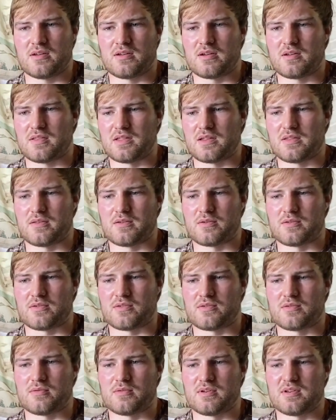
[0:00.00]
and then
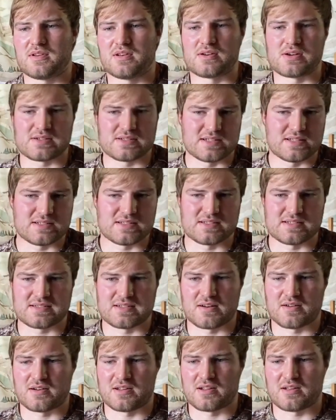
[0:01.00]
there's deer season
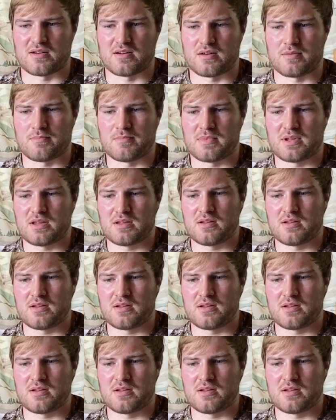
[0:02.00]
starting up.